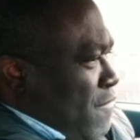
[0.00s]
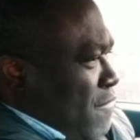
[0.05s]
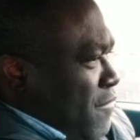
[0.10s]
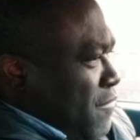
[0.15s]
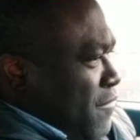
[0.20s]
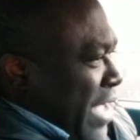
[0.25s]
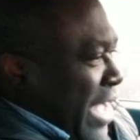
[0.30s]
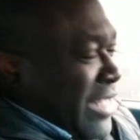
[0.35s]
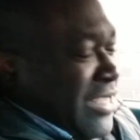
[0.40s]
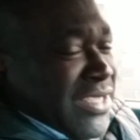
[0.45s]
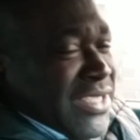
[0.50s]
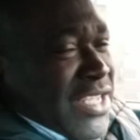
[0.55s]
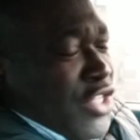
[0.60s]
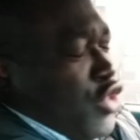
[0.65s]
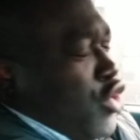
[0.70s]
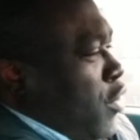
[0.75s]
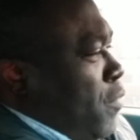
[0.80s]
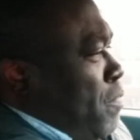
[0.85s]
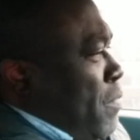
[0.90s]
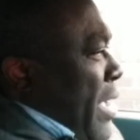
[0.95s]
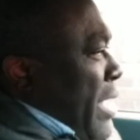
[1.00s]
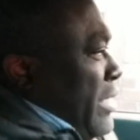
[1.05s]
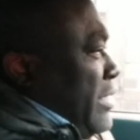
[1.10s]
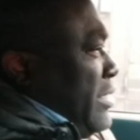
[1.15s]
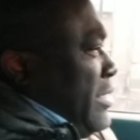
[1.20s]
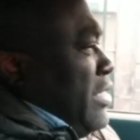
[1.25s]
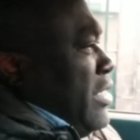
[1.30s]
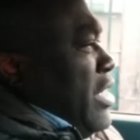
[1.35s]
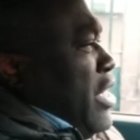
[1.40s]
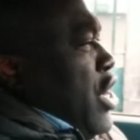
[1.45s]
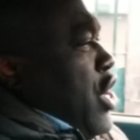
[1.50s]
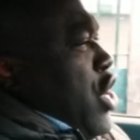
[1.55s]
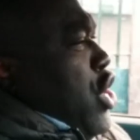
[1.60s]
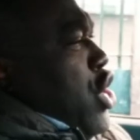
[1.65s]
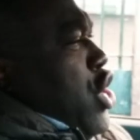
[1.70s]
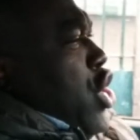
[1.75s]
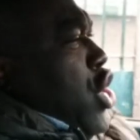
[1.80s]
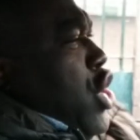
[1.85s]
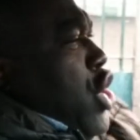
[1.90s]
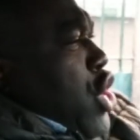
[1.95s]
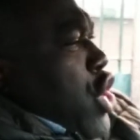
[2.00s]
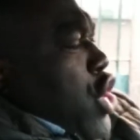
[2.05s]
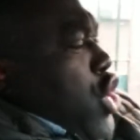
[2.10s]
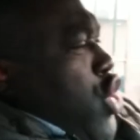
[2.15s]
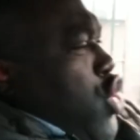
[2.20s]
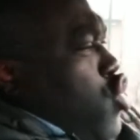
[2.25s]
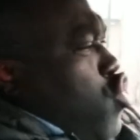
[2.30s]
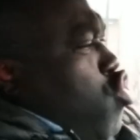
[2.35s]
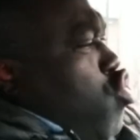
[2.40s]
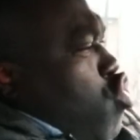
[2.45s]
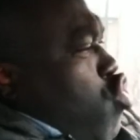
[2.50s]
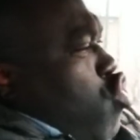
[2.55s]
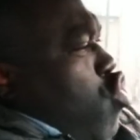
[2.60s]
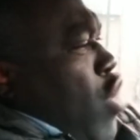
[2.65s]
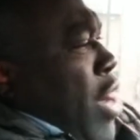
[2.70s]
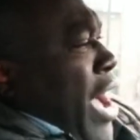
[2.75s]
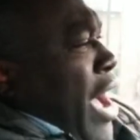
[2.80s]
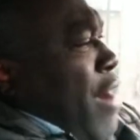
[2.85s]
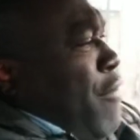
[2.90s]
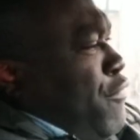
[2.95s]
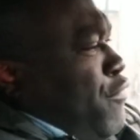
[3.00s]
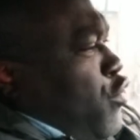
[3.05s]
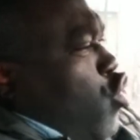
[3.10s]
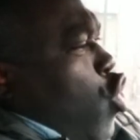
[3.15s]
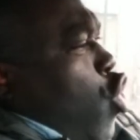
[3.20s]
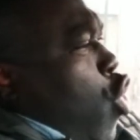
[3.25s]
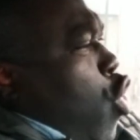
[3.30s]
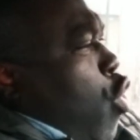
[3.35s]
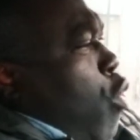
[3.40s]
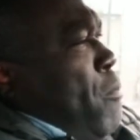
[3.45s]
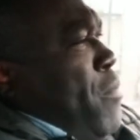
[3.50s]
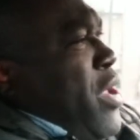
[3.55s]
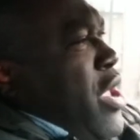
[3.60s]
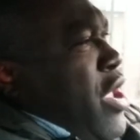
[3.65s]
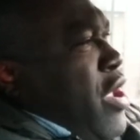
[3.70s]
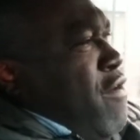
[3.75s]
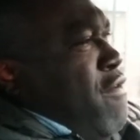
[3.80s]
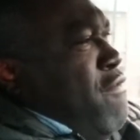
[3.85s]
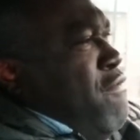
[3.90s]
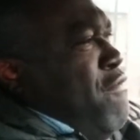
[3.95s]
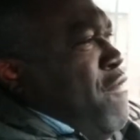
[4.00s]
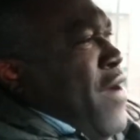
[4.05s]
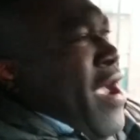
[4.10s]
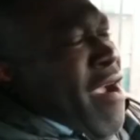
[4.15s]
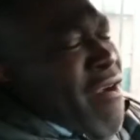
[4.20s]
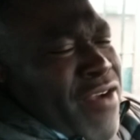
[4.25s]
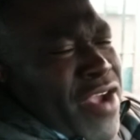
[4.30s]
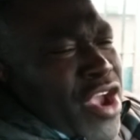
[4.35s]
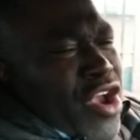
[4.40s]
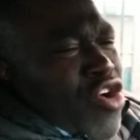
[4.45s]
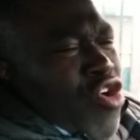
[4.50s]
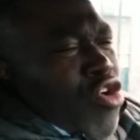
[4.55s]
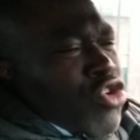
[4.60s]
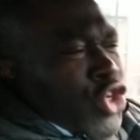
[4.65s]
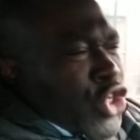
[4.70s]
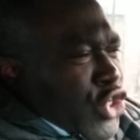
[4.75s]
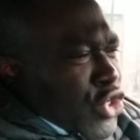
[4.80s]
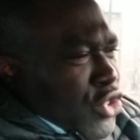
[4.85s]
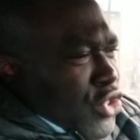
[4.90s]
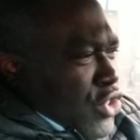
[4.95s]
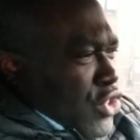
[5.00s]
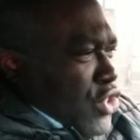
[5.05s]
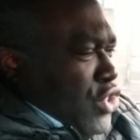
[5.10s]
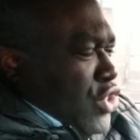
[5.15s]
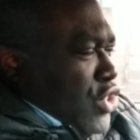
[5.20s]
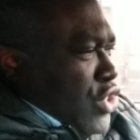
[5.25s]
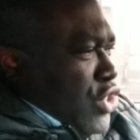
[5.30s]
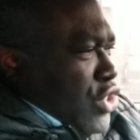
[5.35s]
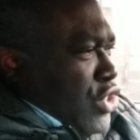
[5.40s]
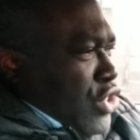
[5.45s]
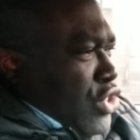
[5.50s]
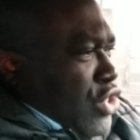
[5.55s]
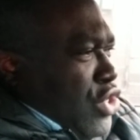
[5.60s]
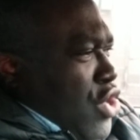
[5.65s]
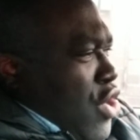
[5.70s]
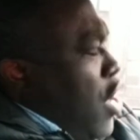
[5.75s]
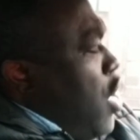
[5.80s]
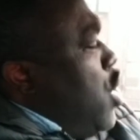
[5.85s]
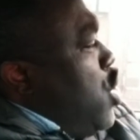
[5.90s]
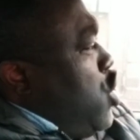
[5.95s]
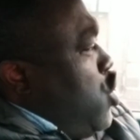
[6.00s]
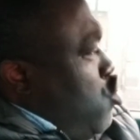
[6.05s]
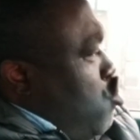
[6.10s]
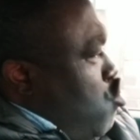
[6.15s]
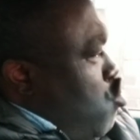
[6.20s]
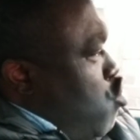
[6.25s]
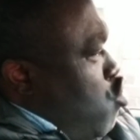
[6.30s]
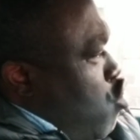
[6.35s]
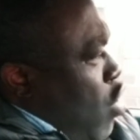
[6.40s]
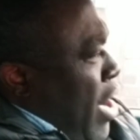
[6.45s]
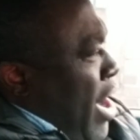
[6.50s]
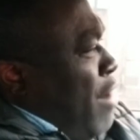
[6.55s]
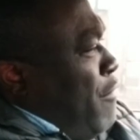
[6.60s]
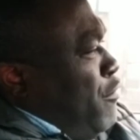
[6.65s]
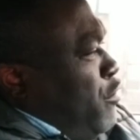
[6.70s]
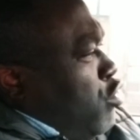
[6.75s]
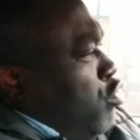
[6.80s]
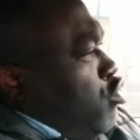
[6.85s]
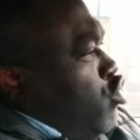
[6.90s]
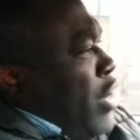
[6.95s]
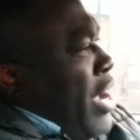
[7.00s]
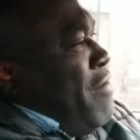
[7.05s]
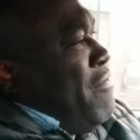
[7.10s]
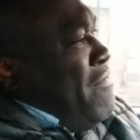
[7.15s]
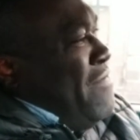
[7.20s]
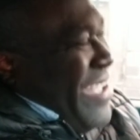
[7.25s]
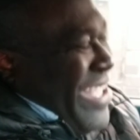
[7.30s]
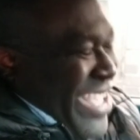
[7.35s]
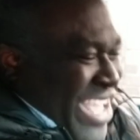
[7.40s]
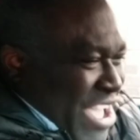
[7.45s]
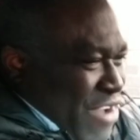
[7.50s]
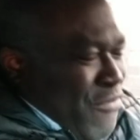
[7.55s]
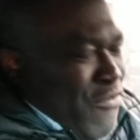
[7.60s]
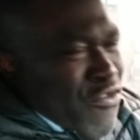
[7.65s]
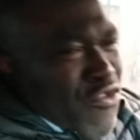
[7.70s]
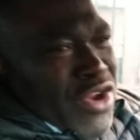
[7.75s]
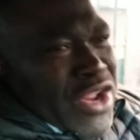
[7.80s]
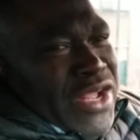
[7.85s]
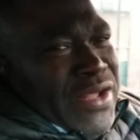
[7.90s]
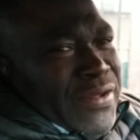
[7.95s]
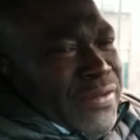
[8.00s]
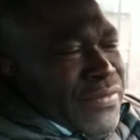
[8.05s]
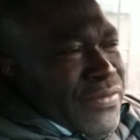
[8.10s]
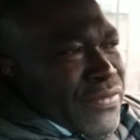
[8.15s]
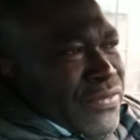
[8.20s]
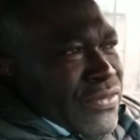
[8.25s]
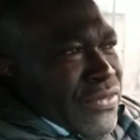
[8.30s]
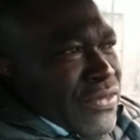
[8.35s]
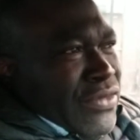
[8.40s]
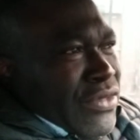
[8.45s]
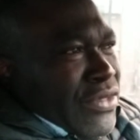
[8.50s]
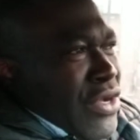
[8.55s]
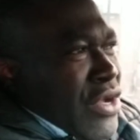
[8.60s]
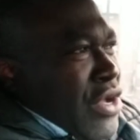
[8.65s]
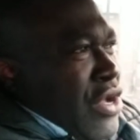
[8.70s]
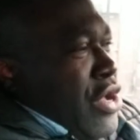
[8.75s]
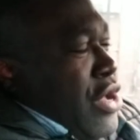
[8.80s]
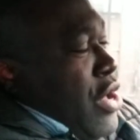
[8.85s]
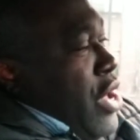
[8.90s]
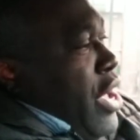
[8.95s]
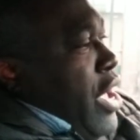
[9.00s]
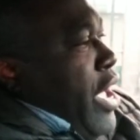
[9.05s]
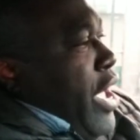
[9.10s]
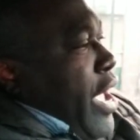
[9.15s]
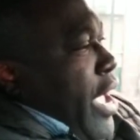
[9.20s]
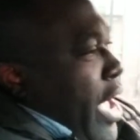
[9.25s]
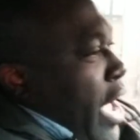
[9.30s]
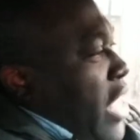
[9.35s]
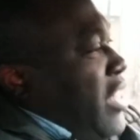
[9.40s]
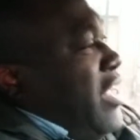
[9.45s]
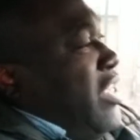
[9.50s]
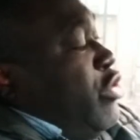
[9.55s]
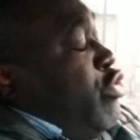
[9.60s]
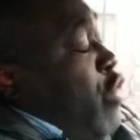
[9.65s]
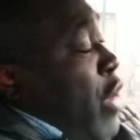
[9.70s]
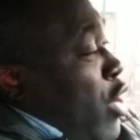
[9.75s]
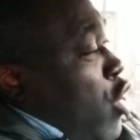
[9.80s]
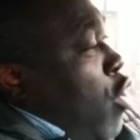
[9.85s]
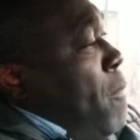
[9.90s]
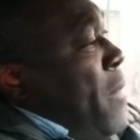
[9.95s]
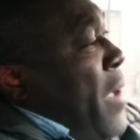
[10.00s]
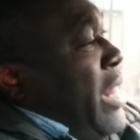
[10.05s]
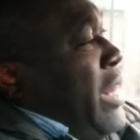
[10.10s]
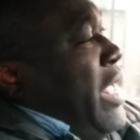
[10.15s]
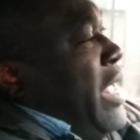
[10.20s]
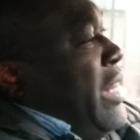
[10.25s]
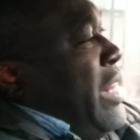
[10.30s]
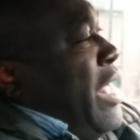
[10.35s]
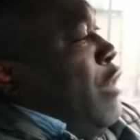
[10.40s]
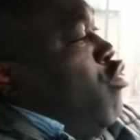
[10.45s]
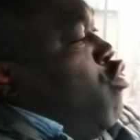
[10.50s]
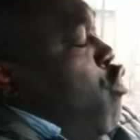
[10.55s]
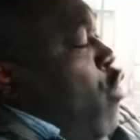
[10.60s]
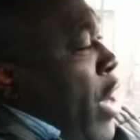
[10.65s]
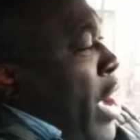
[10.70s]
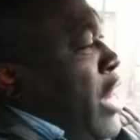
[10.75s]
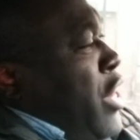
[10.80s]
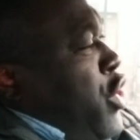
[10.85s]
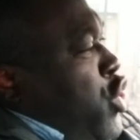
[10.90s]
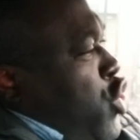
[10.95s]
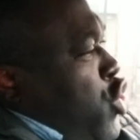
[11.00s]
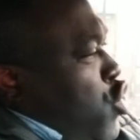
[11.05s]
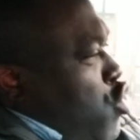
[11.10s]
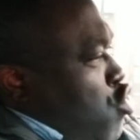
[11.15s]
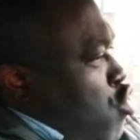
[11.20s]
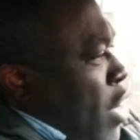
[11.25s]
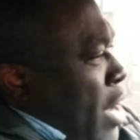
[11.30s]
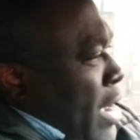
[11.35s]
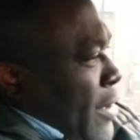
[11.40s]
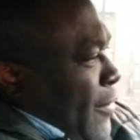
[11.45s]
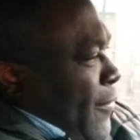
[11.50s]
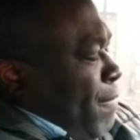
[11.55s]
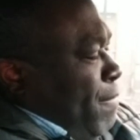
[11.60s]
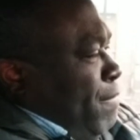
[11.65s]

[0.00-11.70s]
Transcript: That's the third part. You have to be very conscious. You have to drive carefully. It is recommended that when you are,